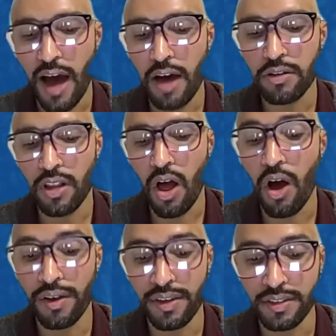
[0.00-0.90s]

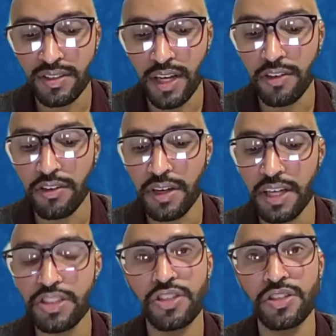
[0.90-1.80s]
outlawing
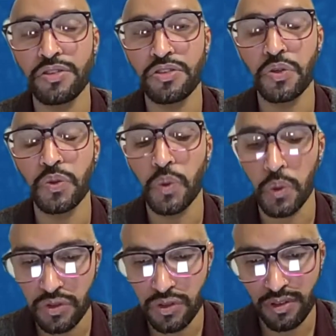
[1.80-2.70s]
segregation in schools.